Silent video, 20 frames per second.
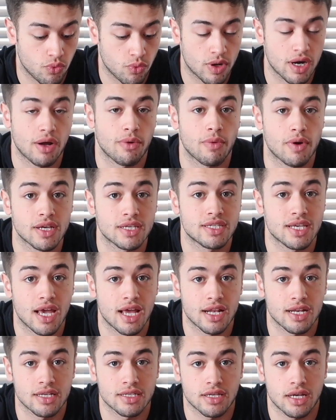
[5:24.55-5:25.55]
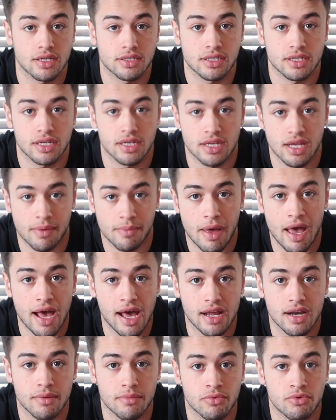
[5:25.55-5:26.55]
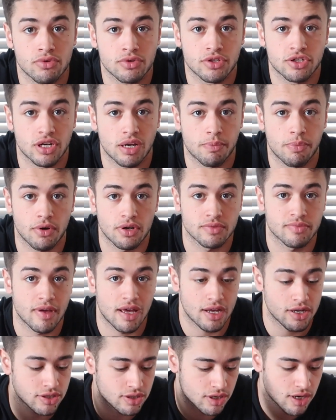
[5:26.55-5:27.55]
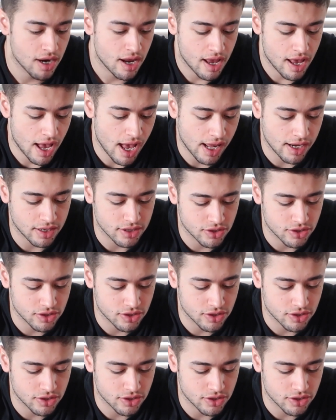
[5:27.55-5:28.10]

What I was saying is I was gonna DM Adam, who is Jake Paul's manager, and